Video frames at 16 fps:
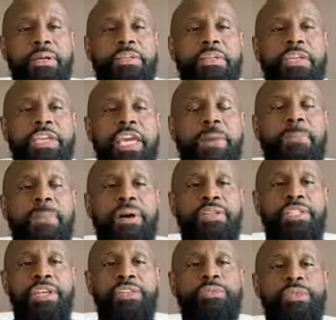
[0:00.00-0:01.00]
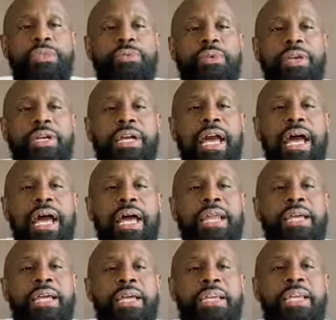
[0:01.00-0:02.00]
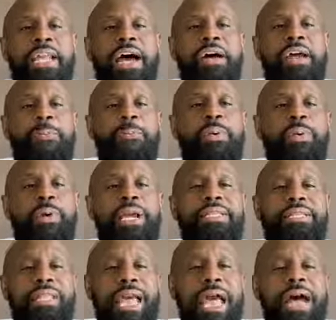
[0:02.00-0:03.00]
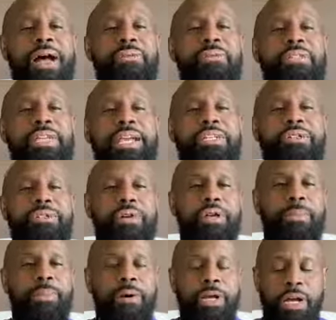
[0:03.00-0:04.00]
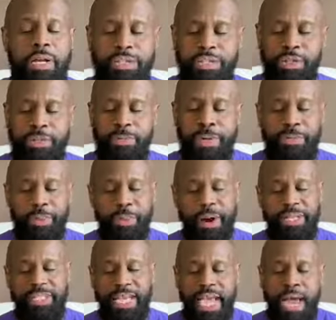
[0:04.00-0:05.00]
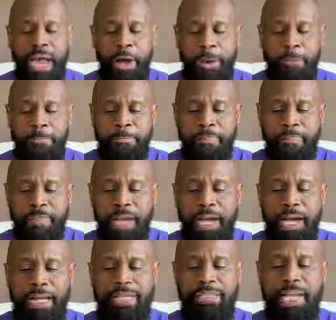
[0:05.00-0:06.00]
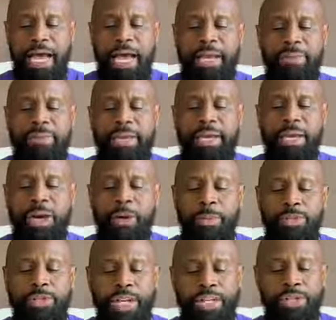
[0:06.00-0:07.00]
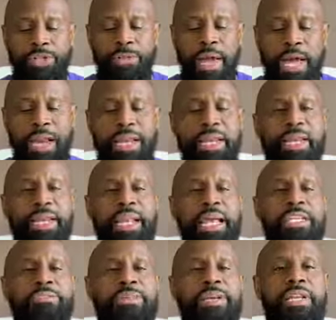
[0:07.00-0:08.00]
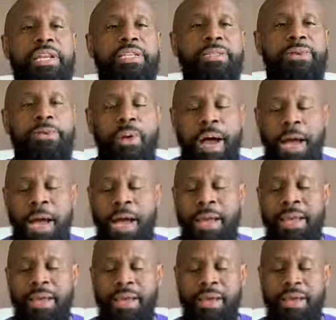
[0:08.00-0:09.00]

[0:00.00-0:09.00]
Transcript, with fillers: To keep ourselves for the will of God. Now, it points out sexual, uh, excuse me, it points out uh, sodomy, homosexuality, lesbianism. Why?